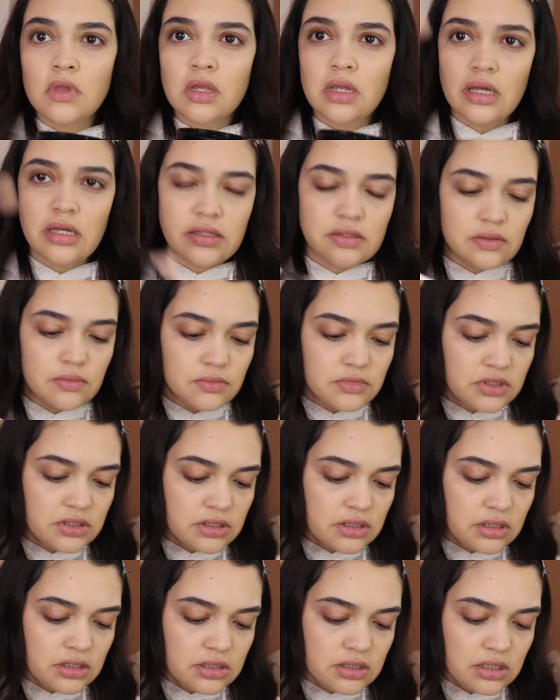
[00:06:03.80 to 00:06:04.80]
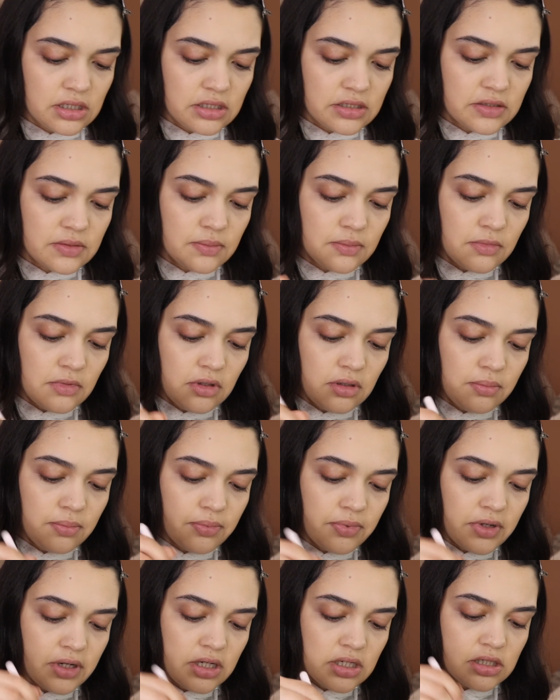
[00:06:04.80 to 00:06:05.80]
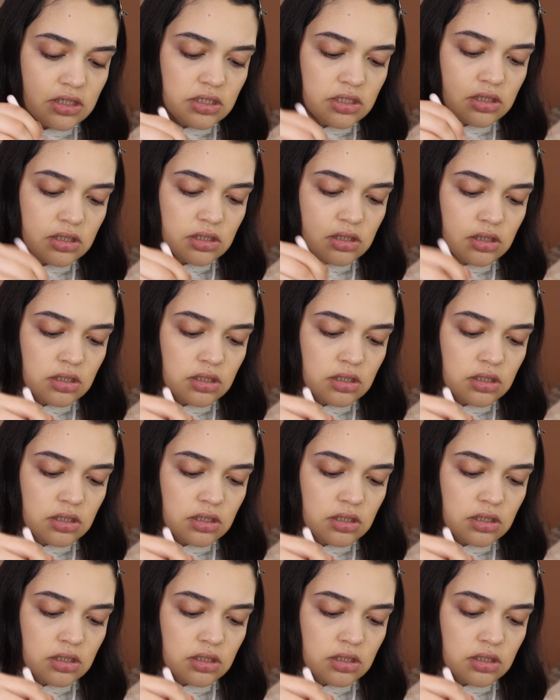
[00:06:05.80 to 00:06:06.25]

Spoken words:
Okay, so I'm just gonna take a small brush